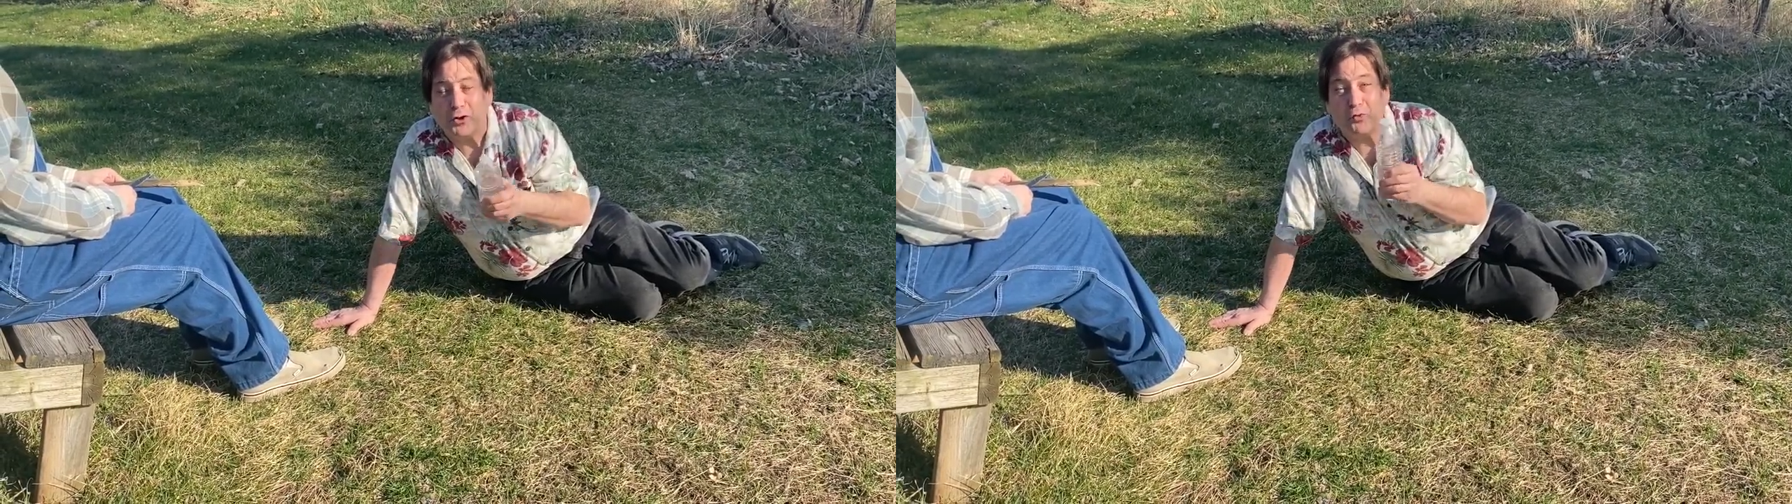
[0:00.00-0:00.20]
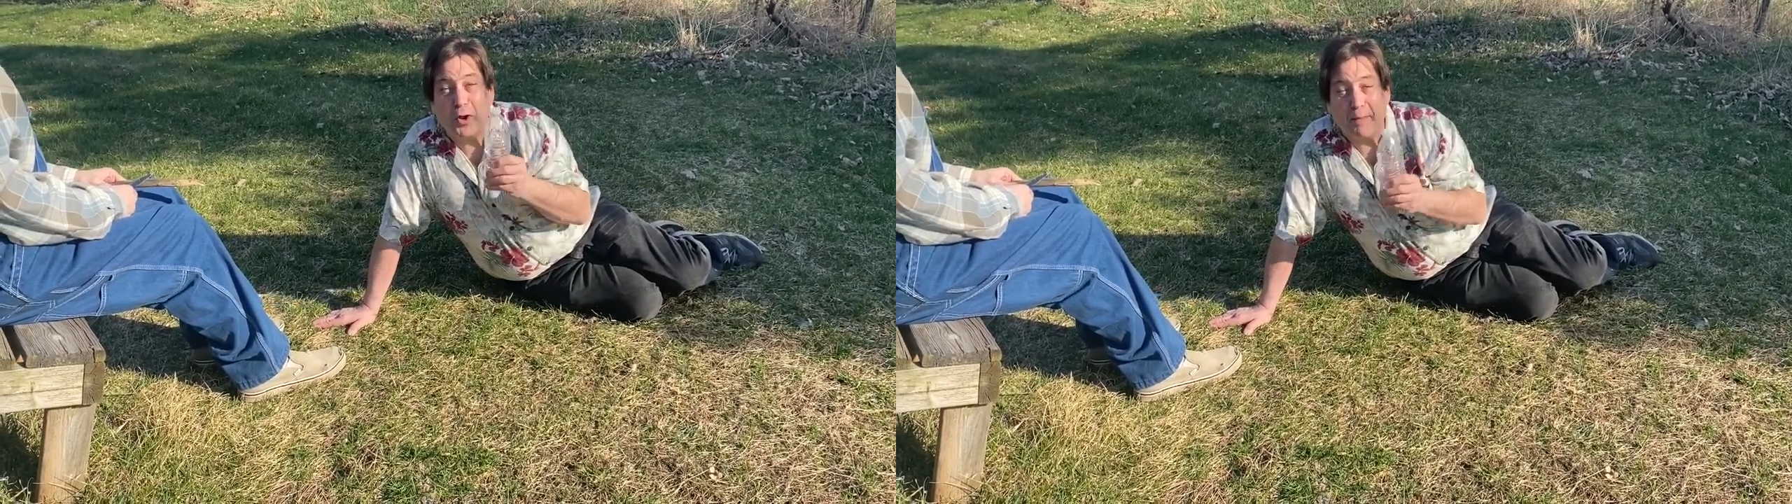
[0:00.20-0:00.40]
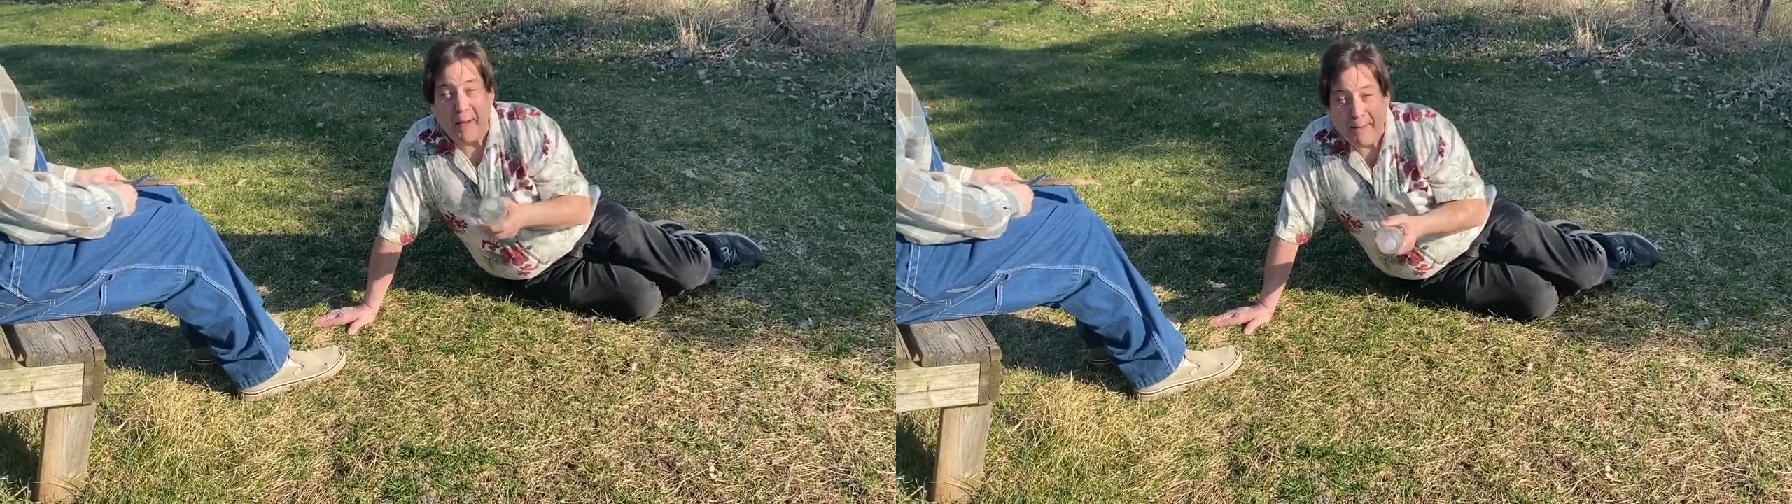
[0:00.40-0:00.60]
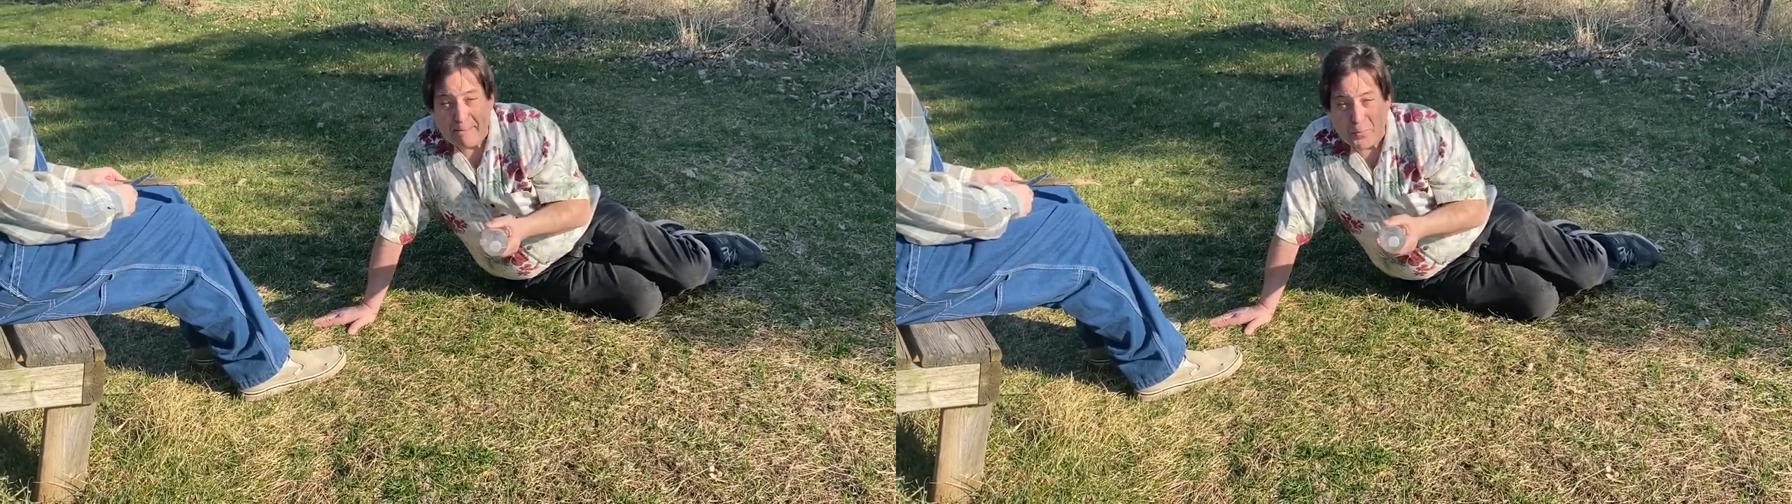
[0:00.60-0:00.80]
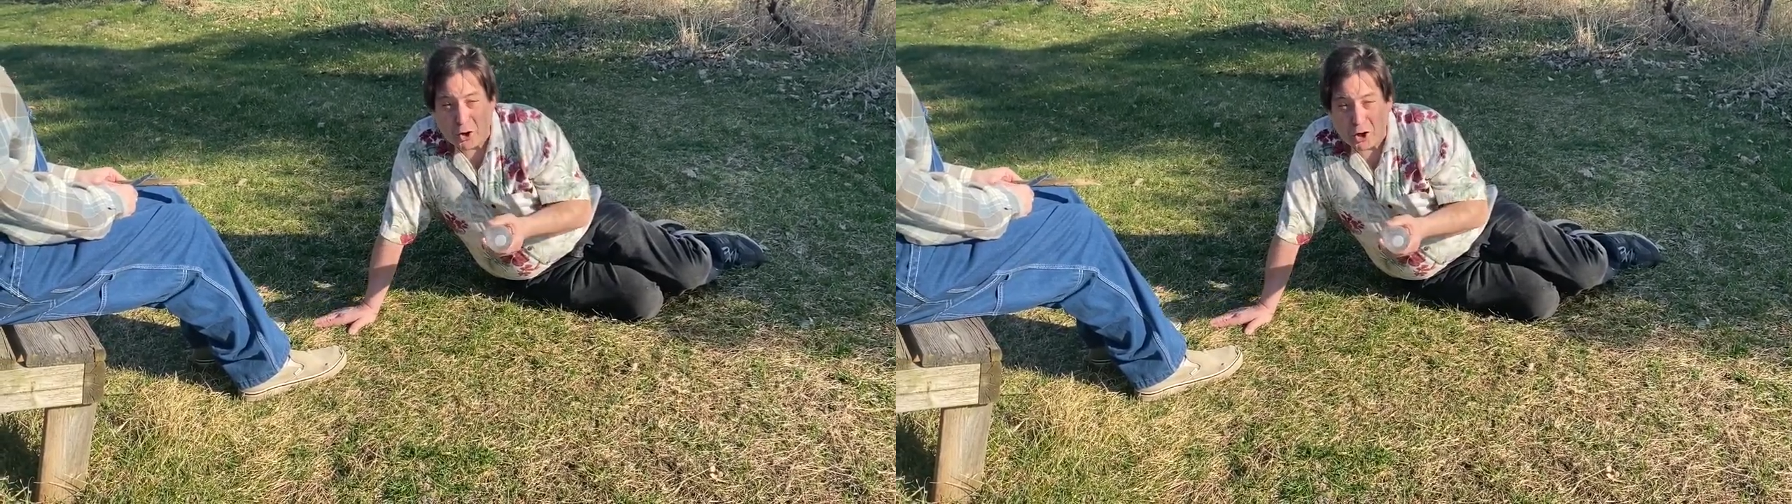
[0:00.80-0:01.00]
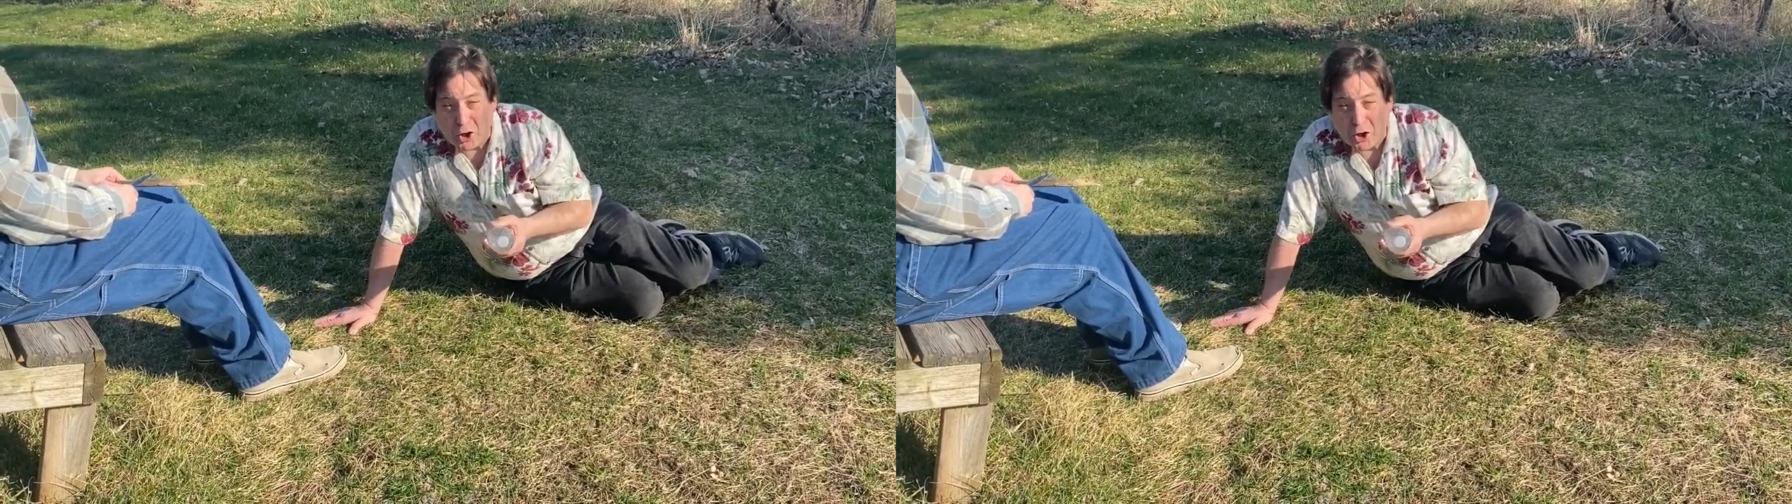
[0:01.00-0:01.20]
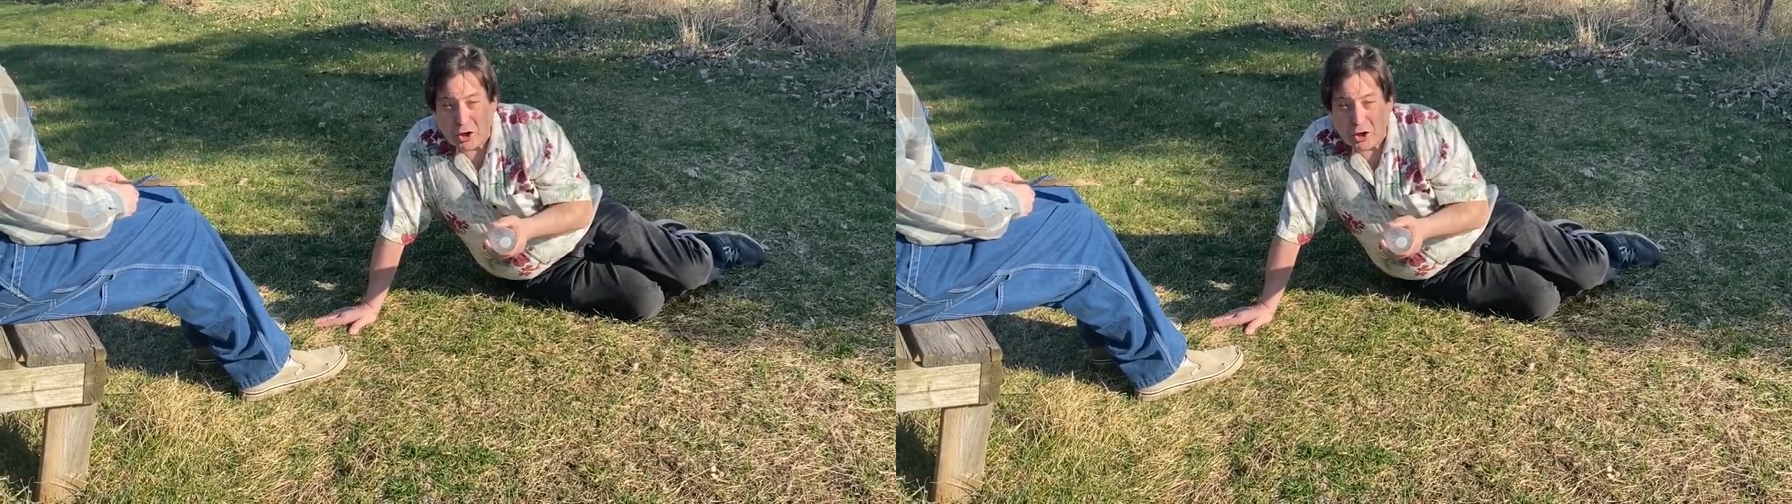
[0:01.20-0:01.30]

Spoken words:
to remember.